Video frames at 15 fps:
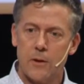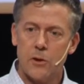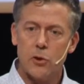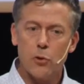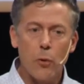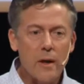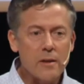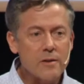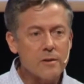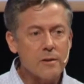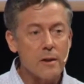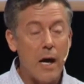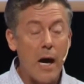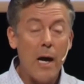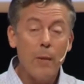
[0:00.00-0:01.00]

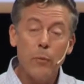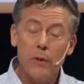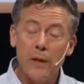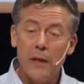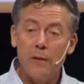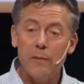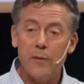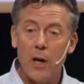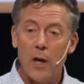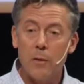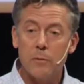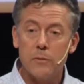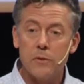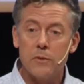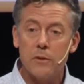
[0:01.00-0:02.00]
Trust, I believe,
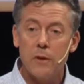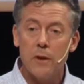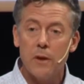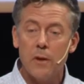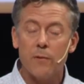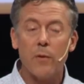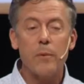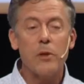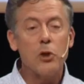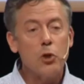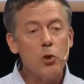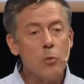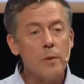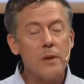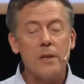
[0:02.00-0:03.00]
comes from
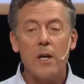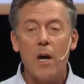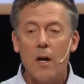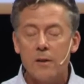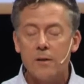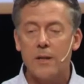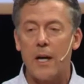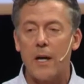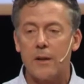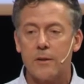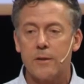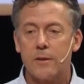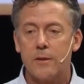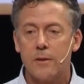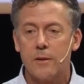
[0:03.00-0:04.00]
human contact.